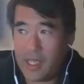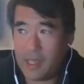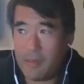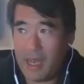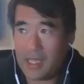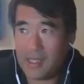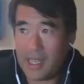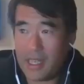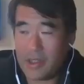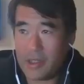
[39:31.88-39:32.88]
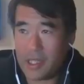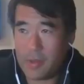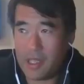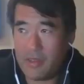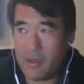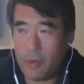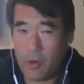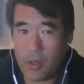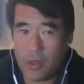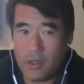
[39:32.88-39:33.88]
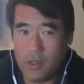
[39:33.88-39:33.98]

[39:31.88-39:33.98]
the minus 900 should be even more?